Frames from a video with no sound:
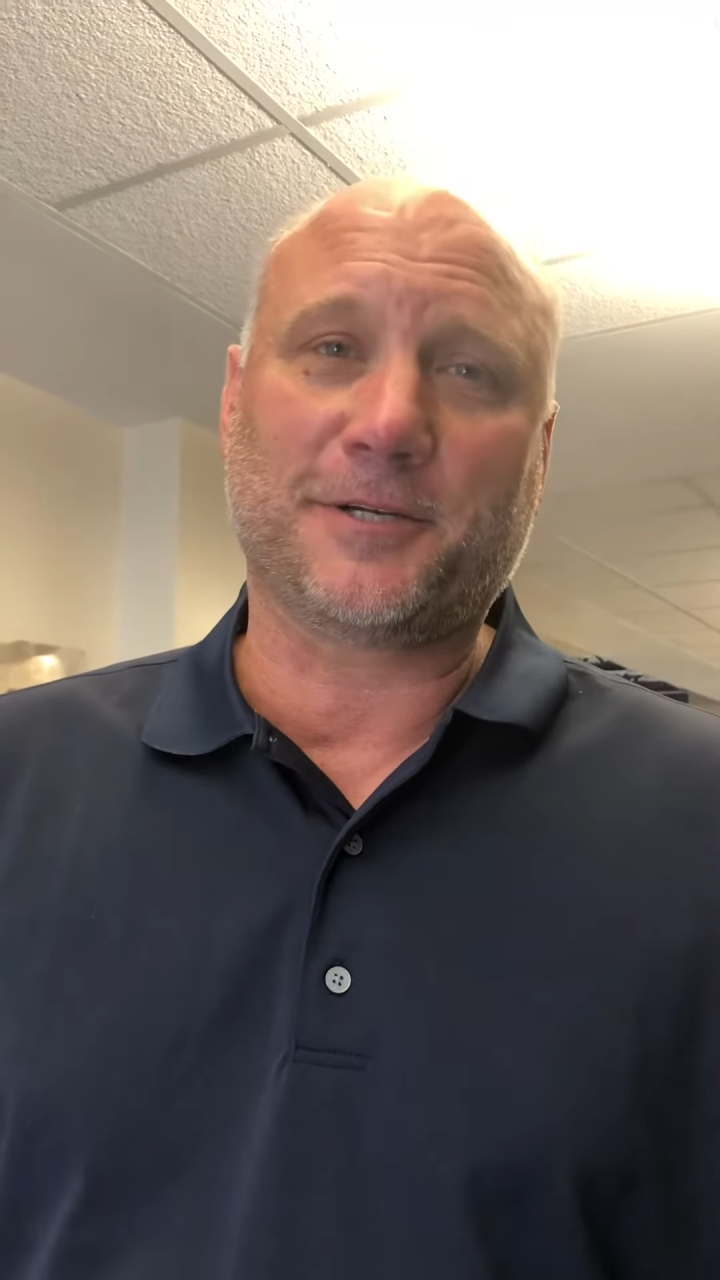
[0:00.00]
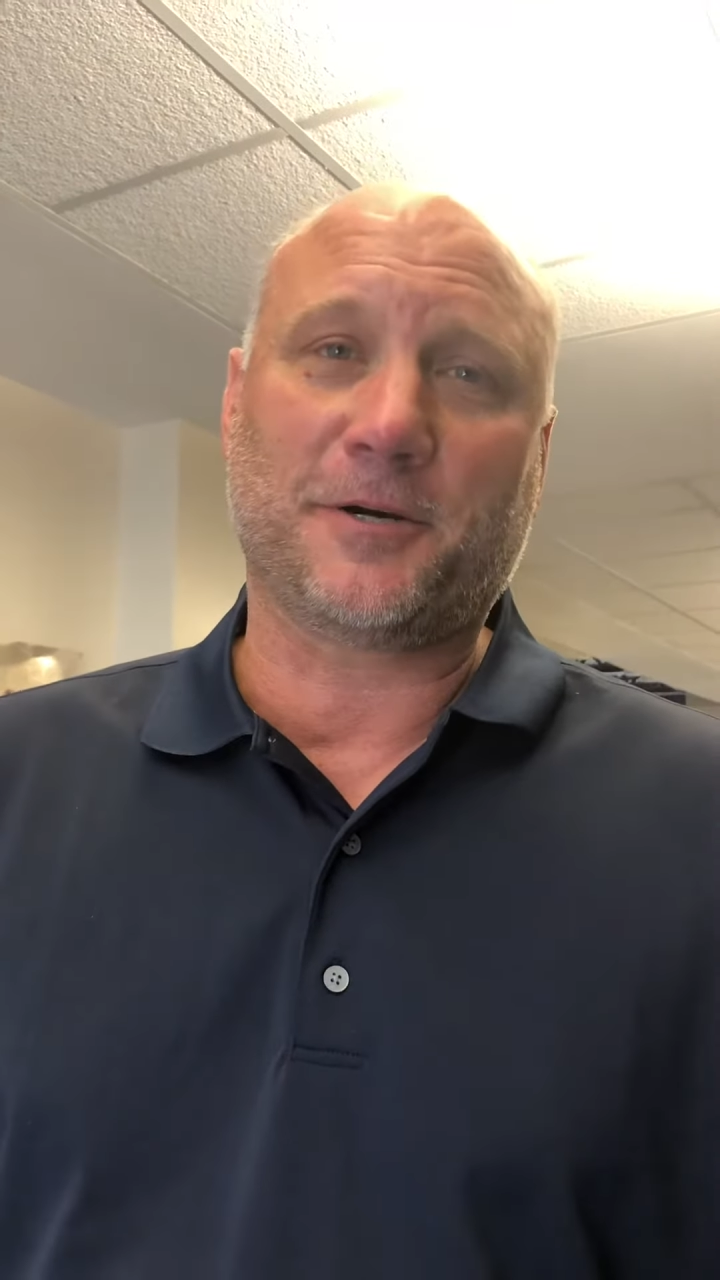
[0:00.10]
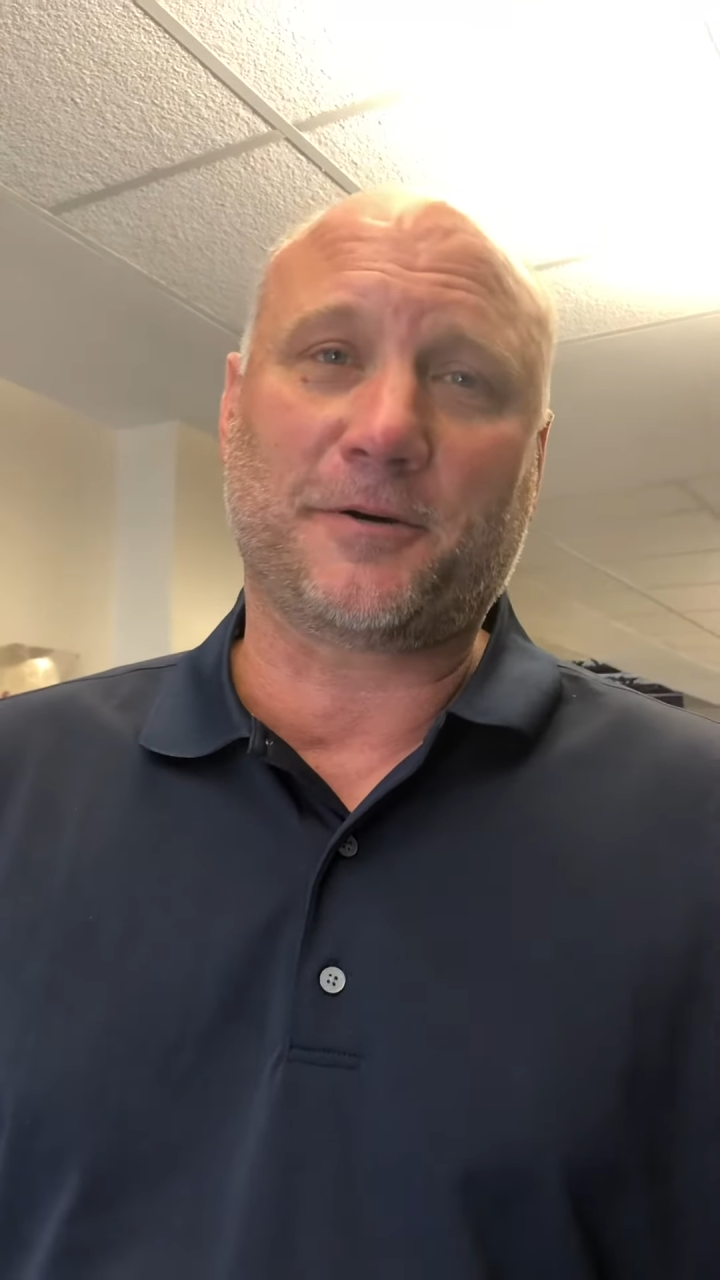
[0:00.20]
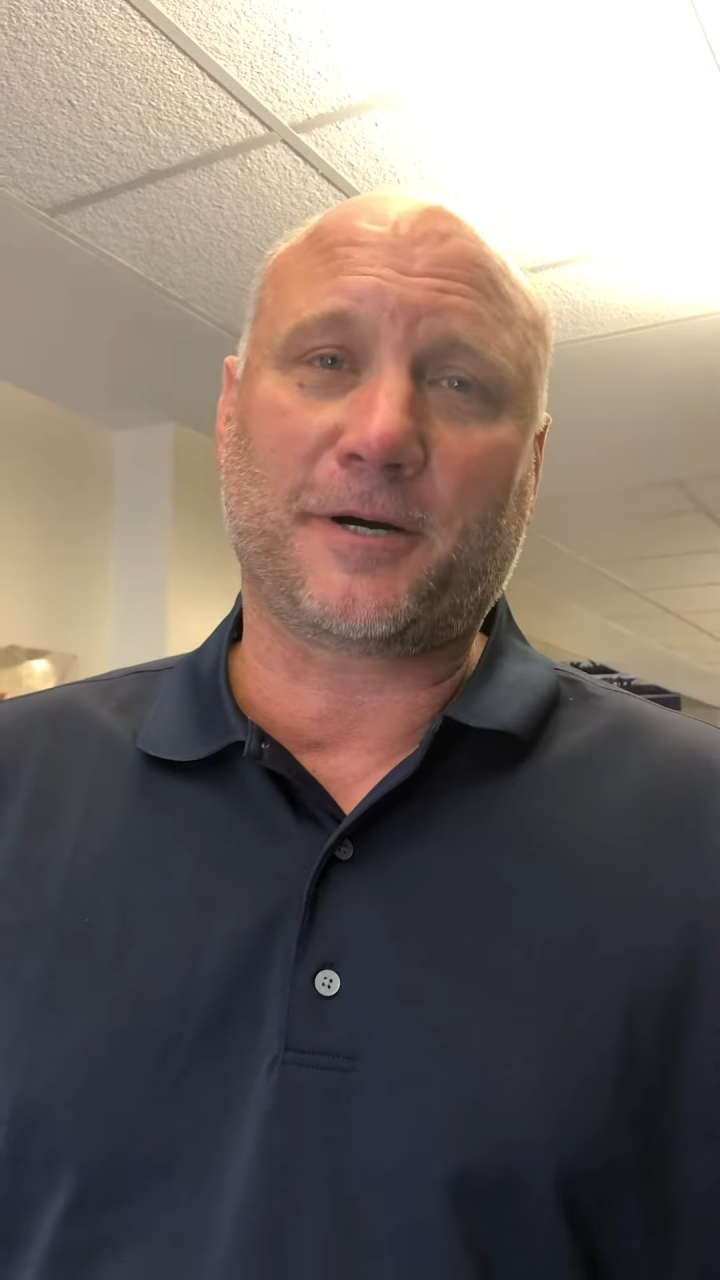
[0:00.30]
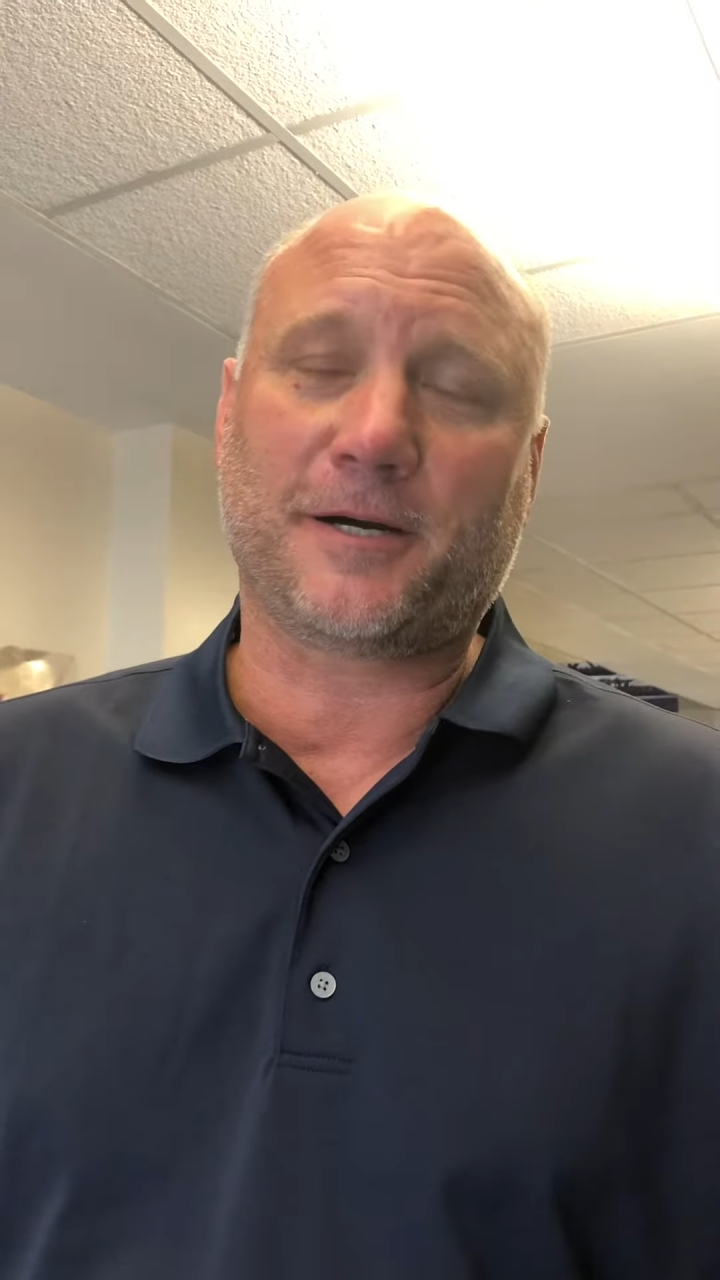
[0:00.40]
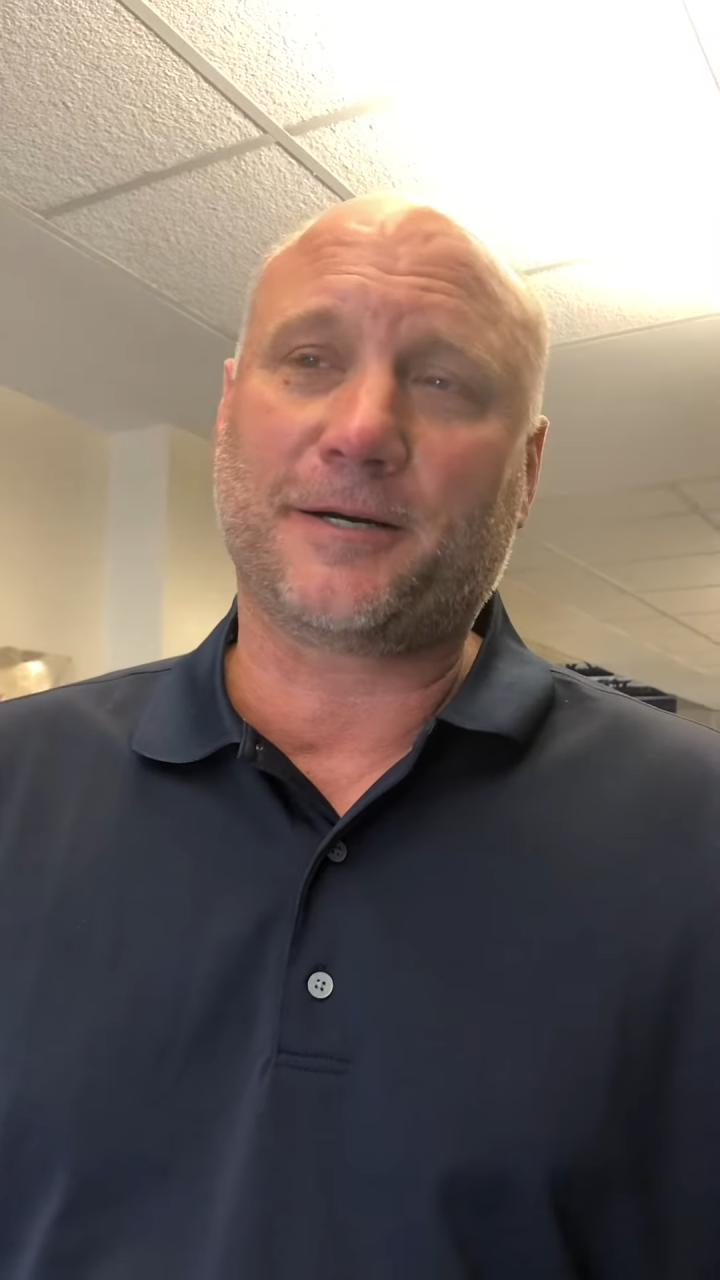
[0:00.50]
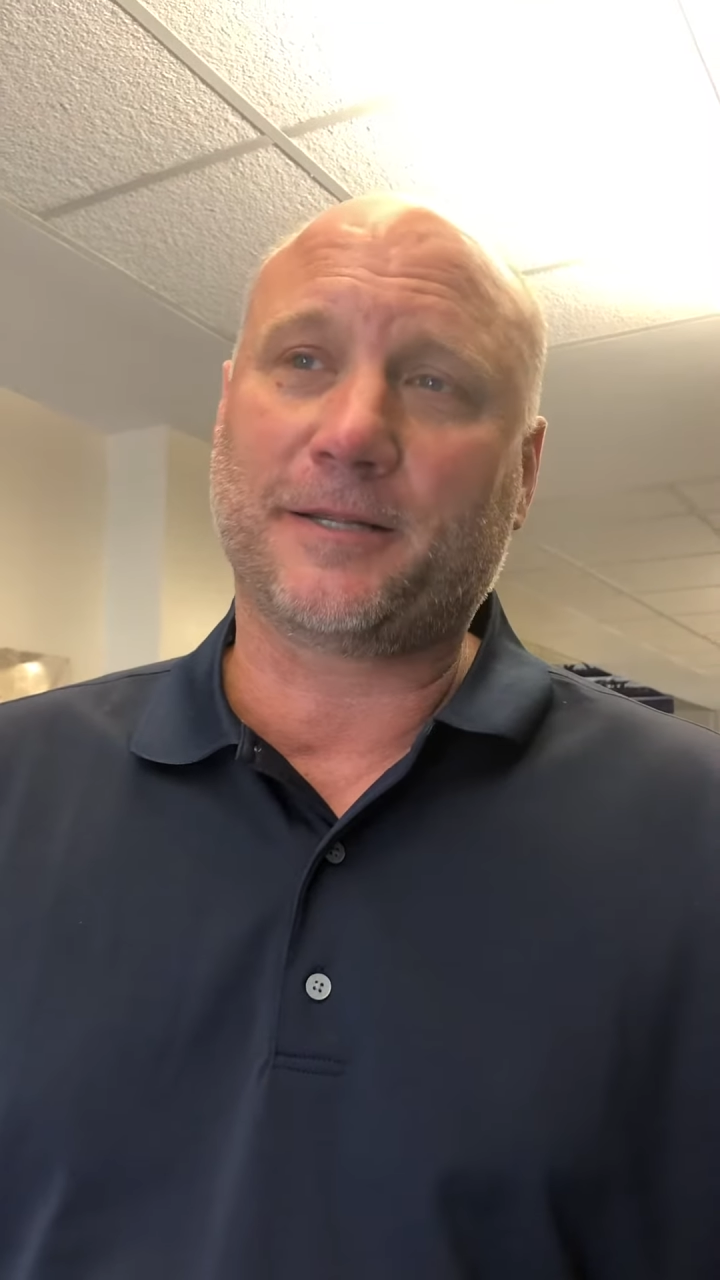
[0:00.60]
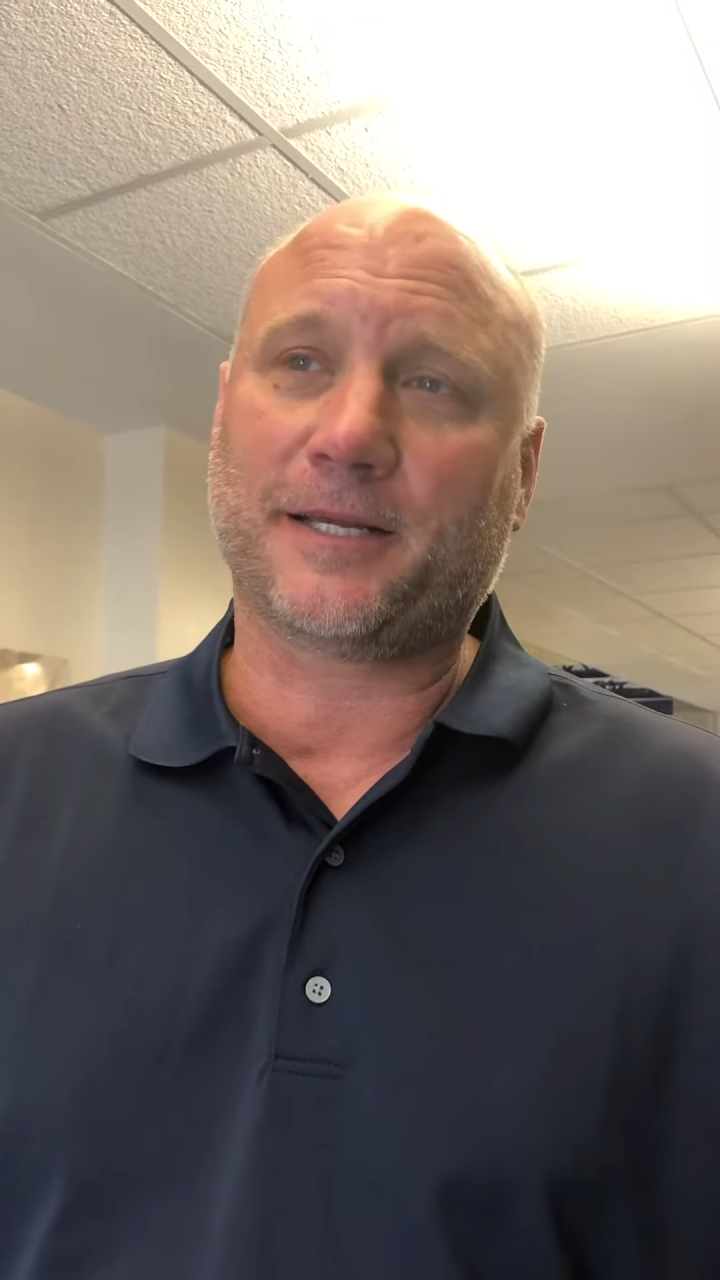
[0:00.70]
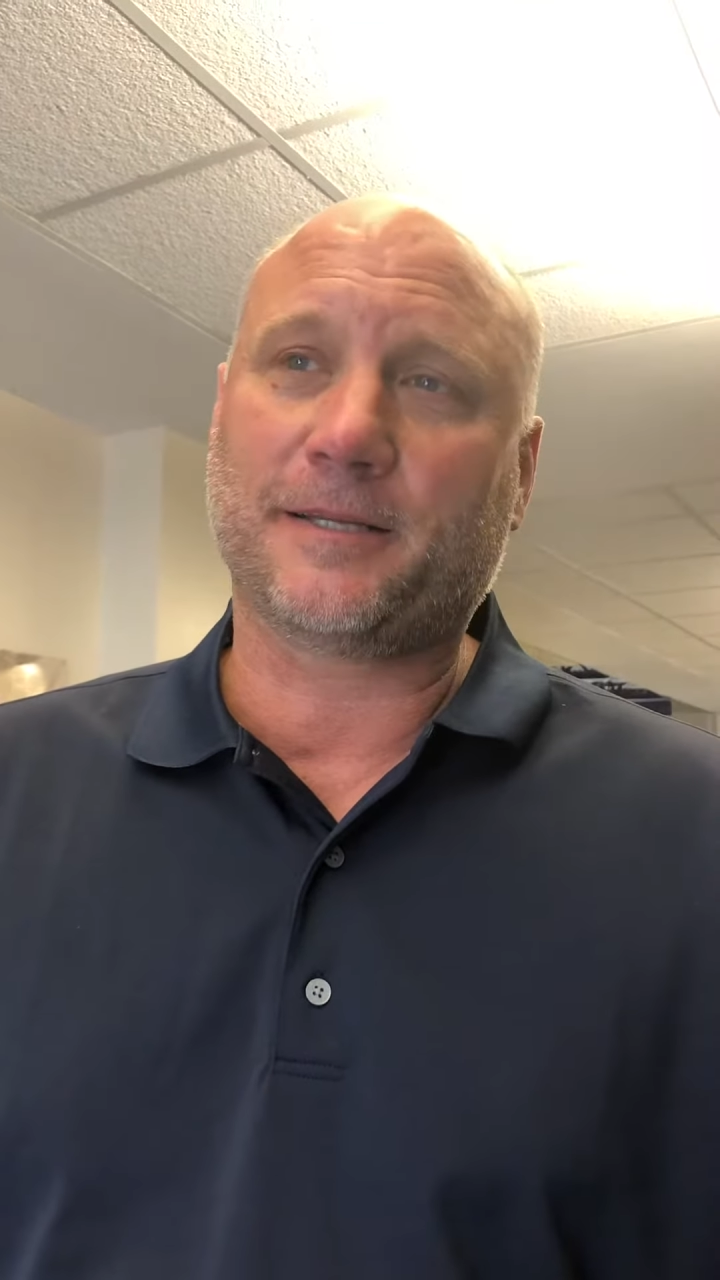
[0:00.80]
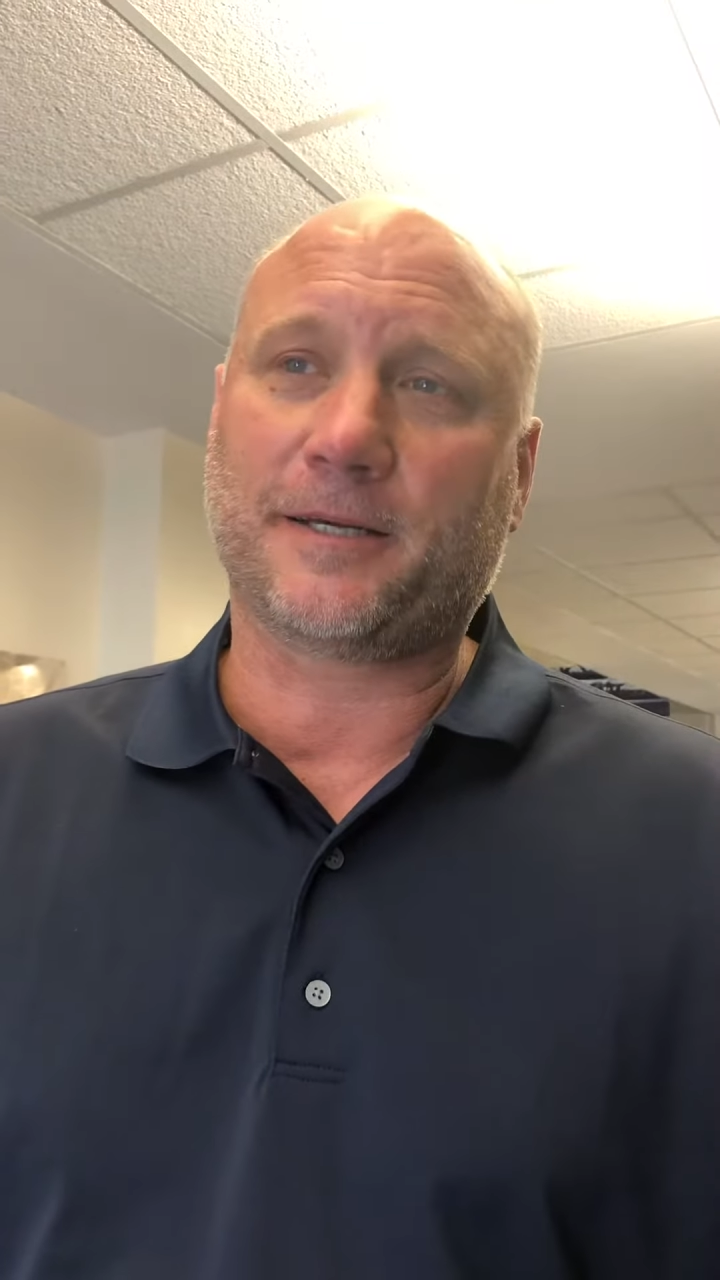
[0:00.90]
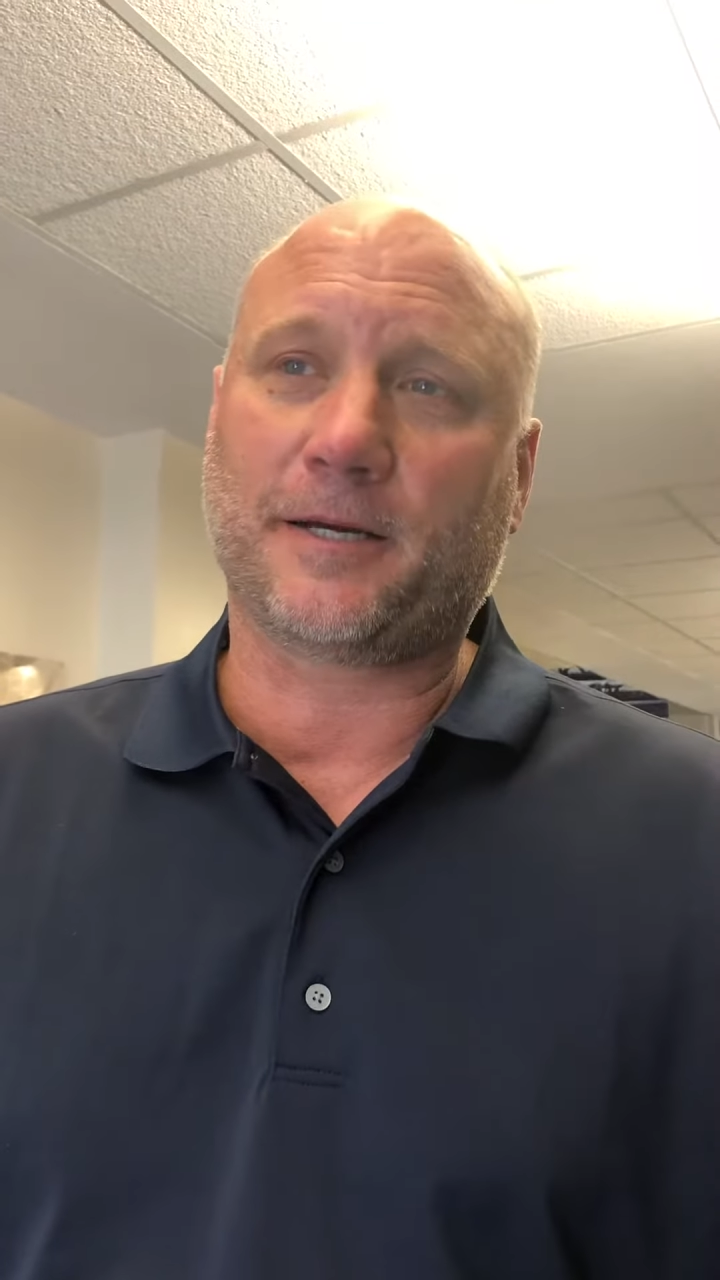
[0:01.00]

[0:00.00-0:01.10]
You know,